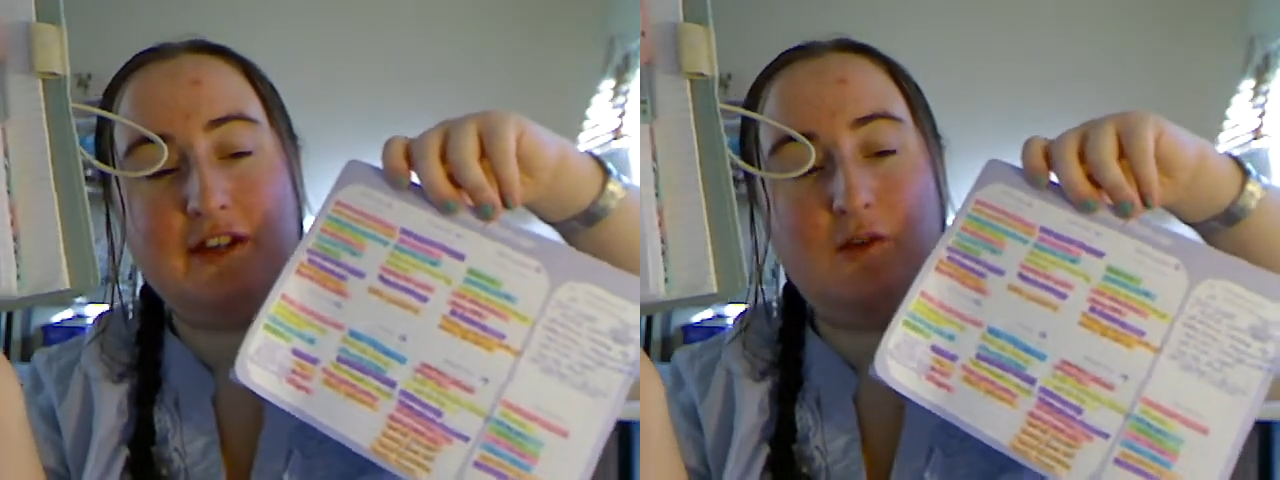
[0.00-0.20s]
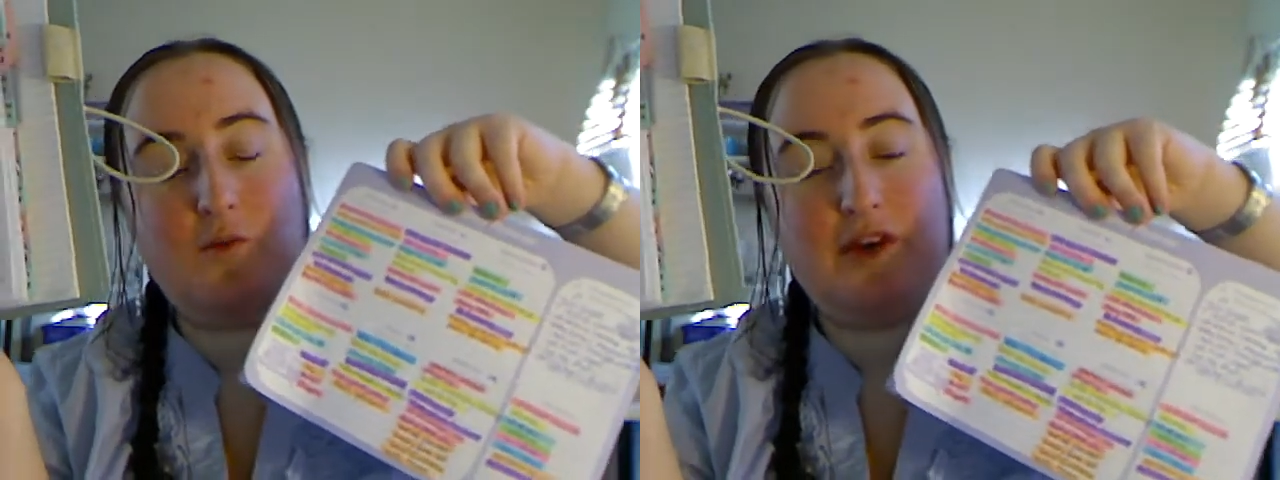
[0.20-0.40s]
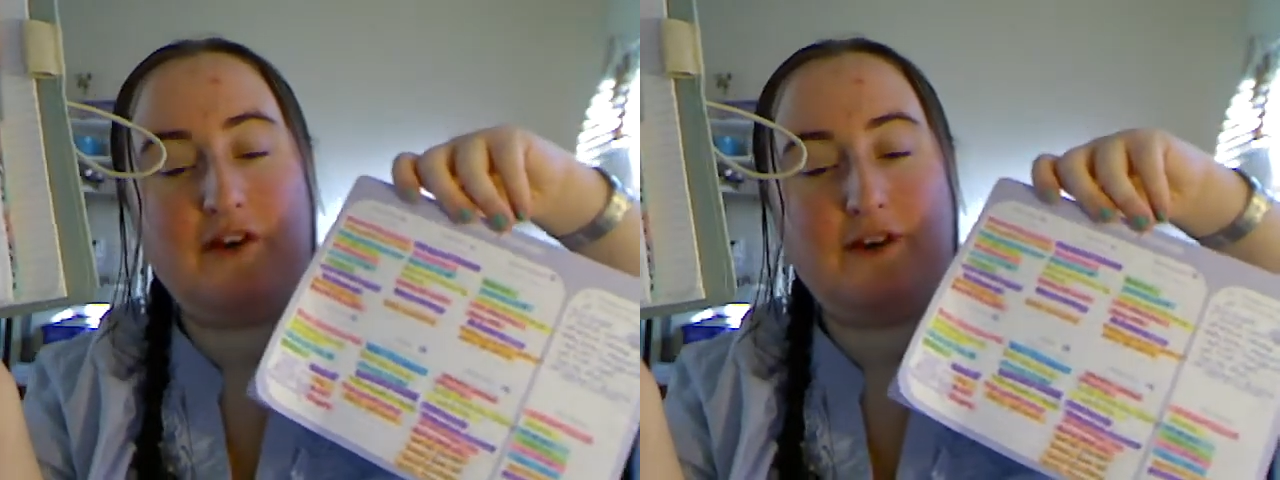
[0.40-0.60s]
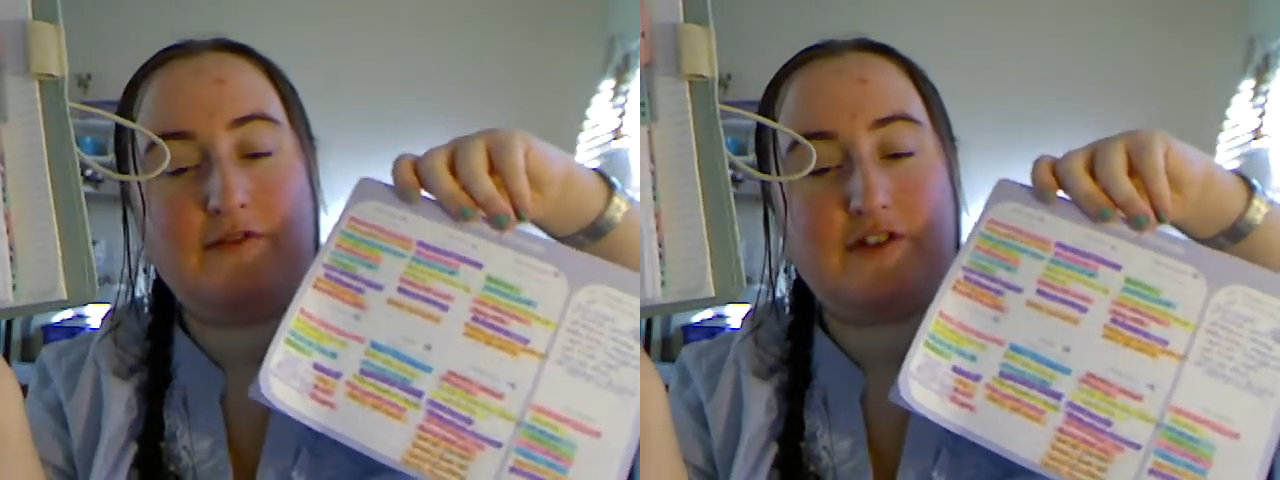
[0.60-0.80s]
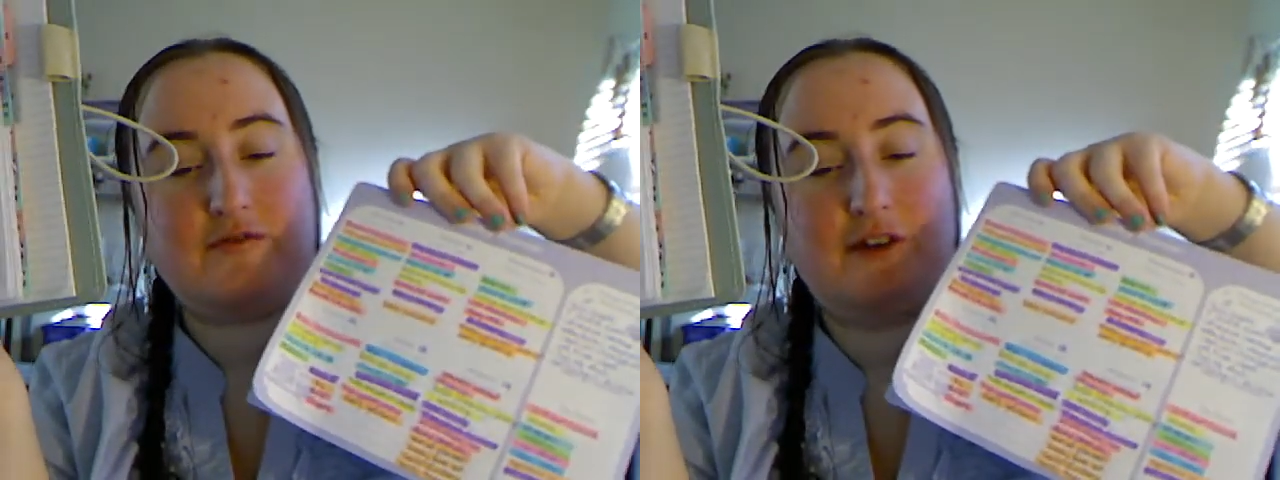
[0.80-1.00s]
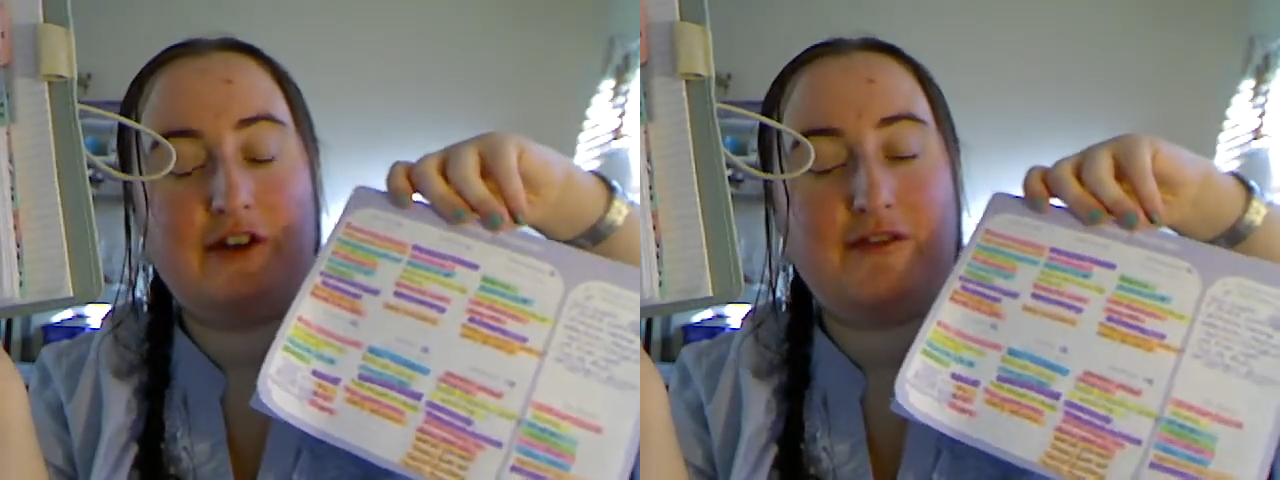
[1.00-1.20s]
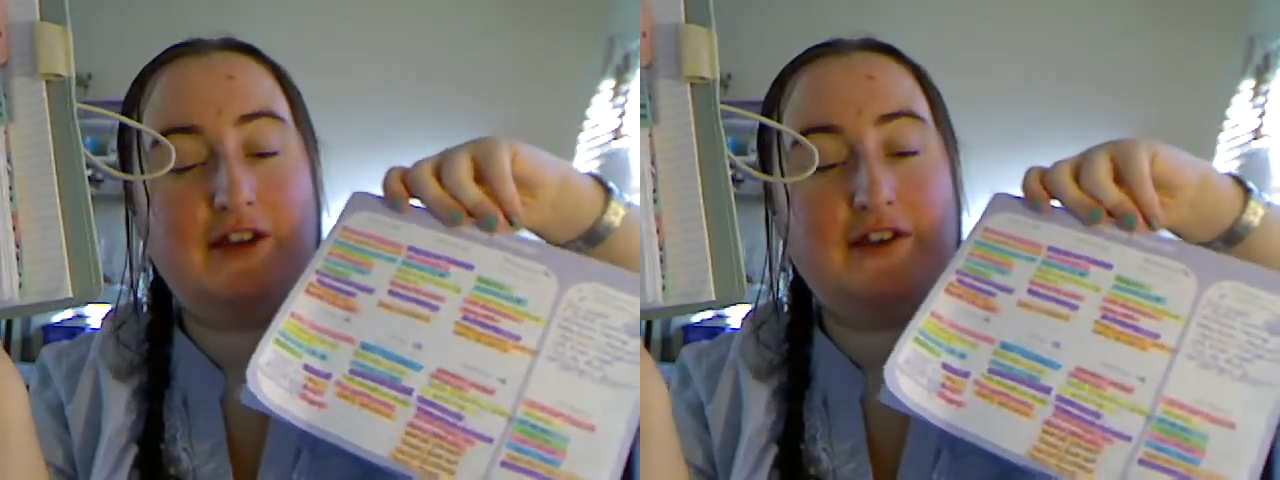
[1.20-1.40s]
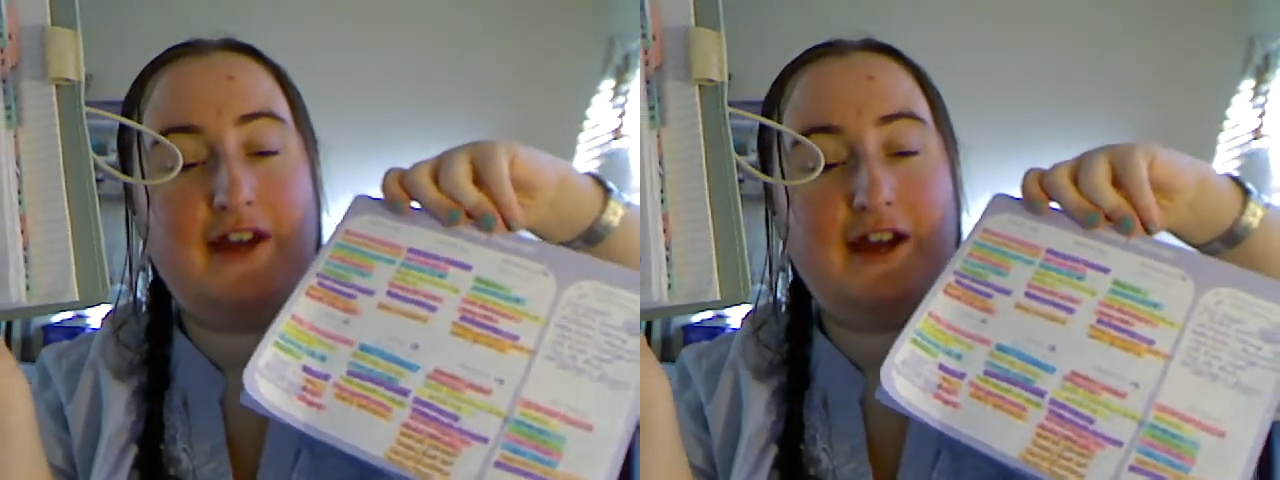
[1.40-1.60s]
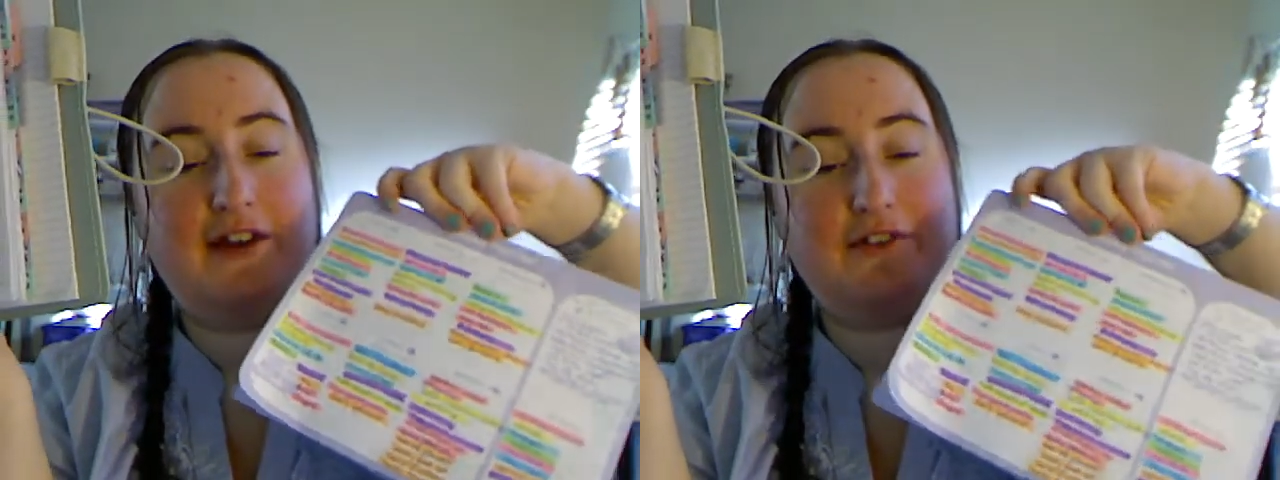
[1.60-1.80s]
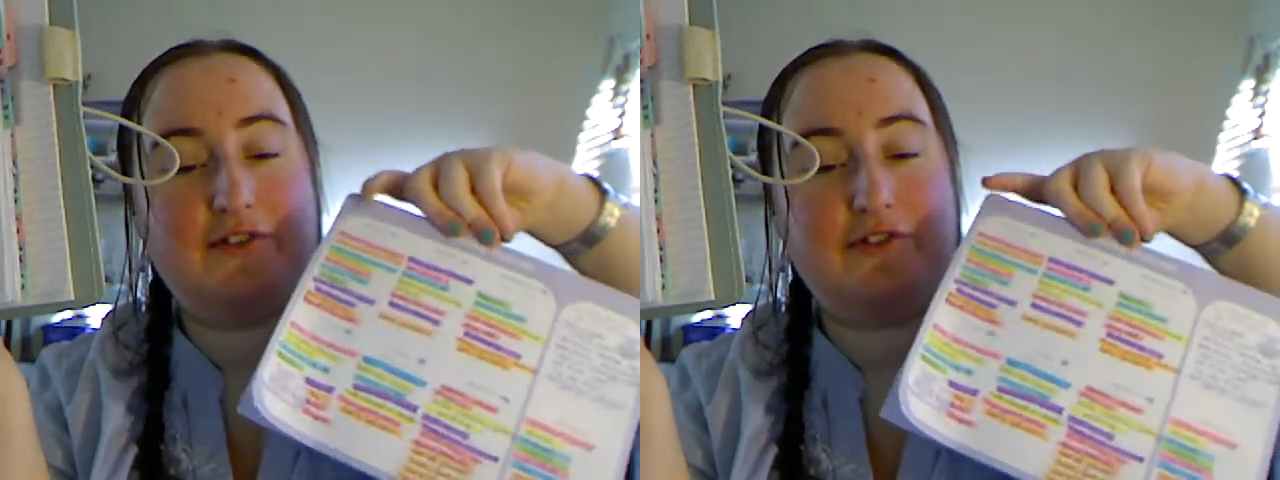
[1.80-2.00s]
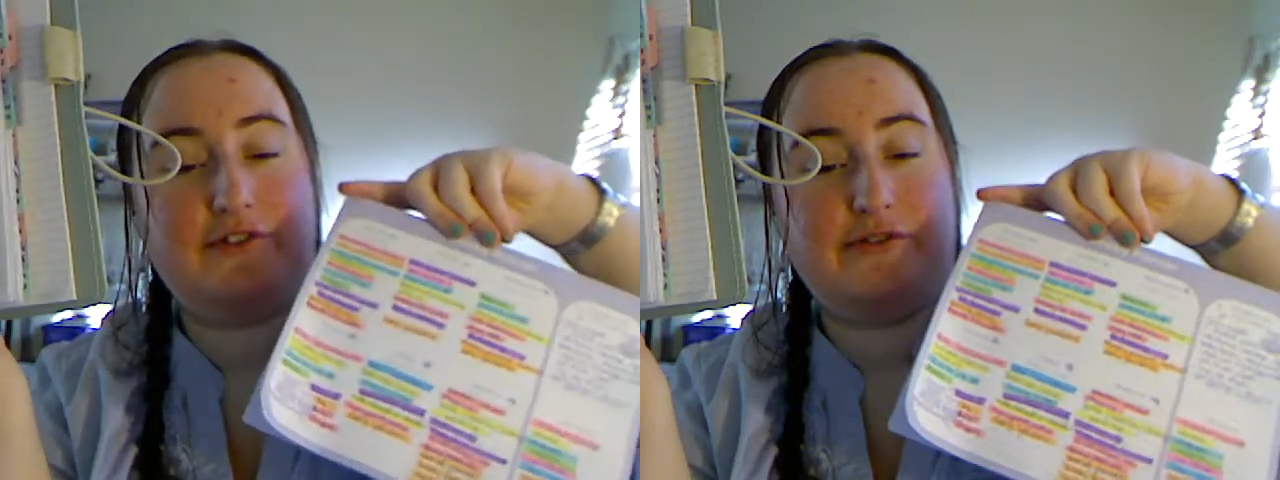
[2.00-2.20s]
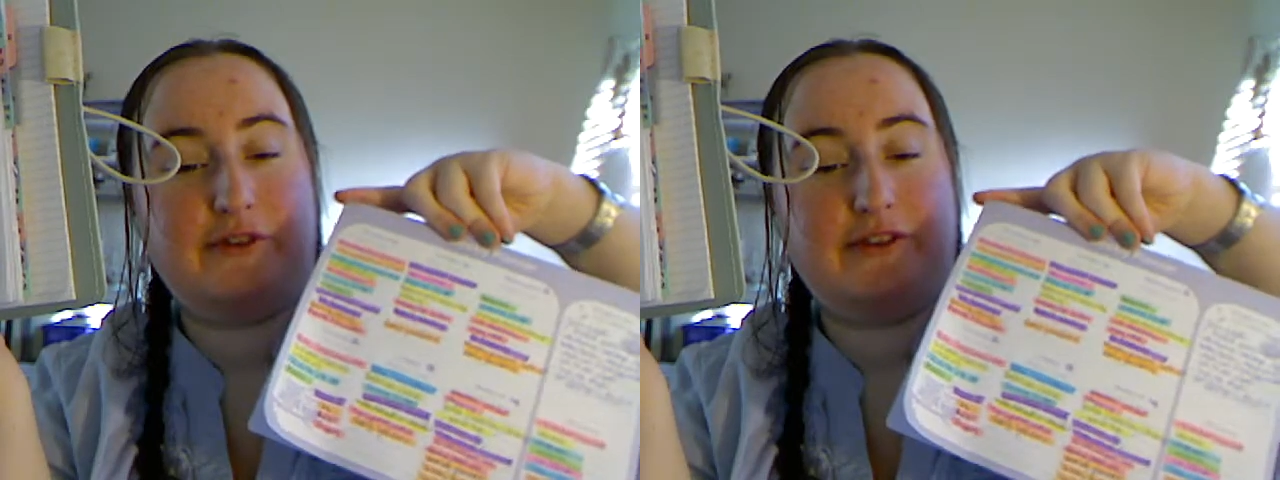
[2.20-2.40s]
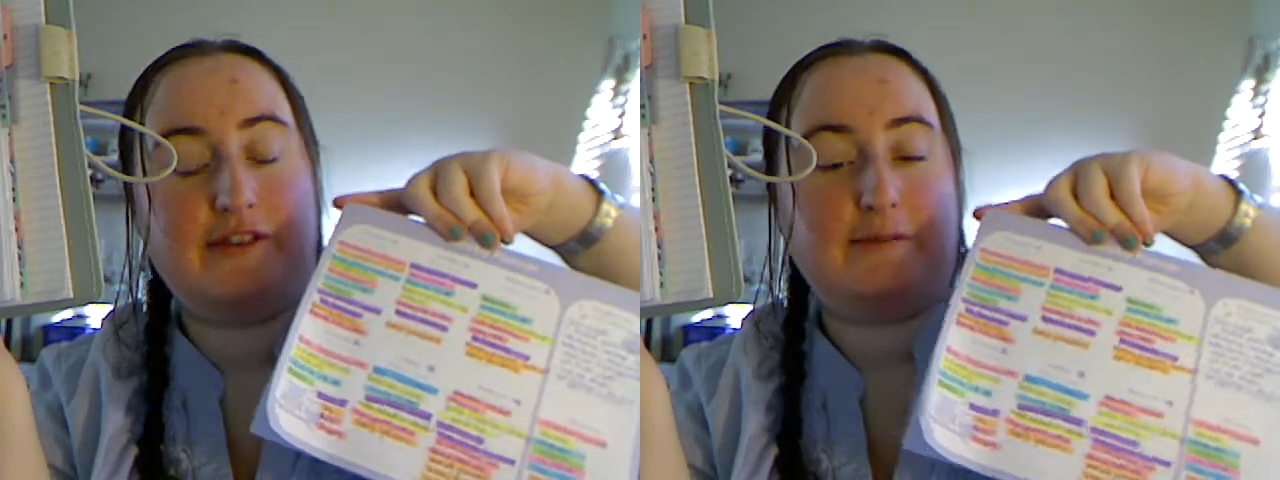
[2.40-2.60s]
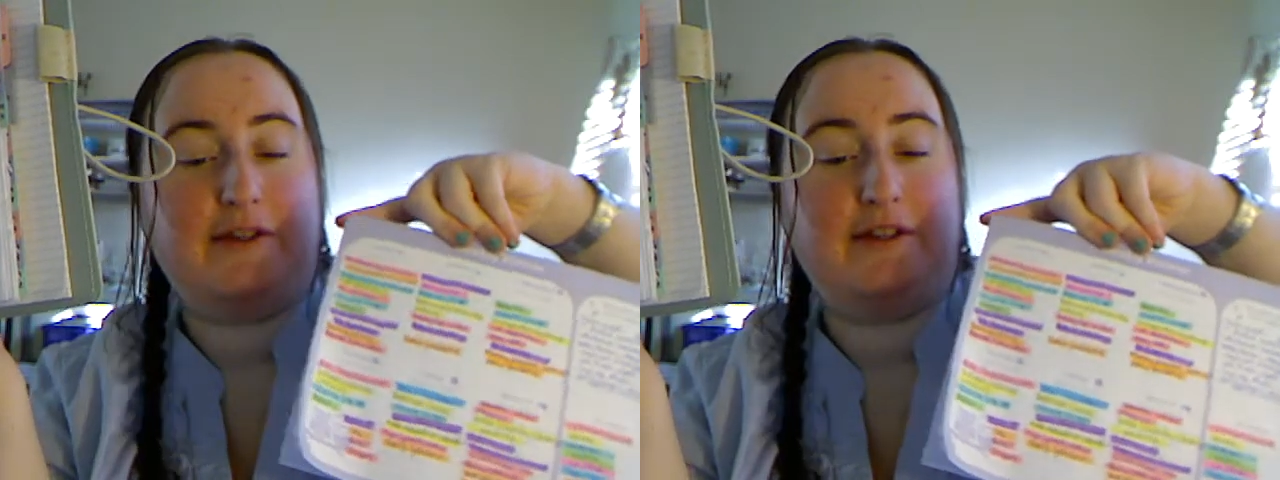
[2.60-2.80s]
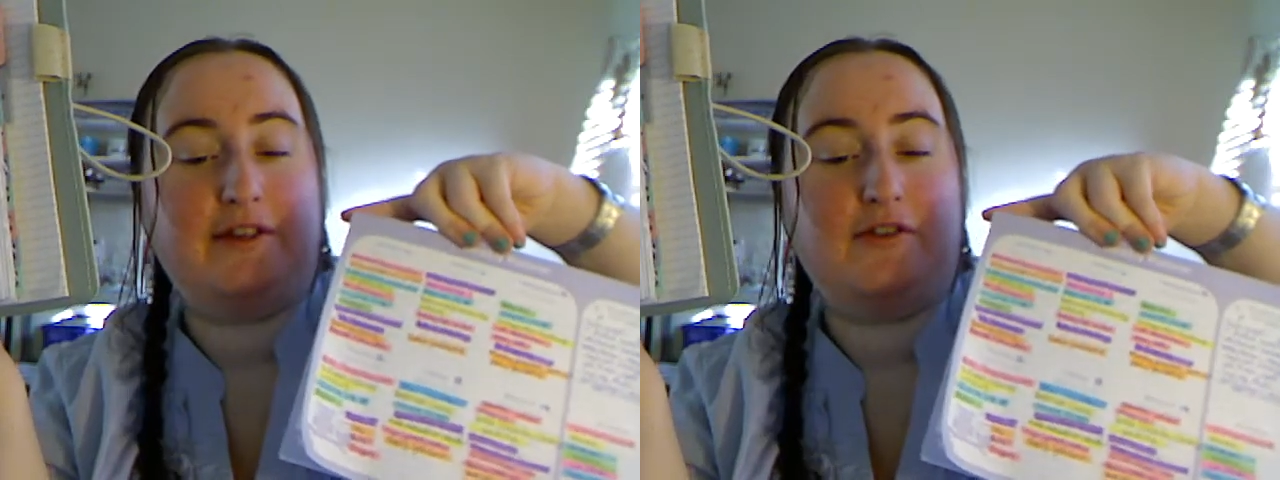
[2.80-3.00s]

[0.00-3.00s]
when I'm just running around the house or doing something,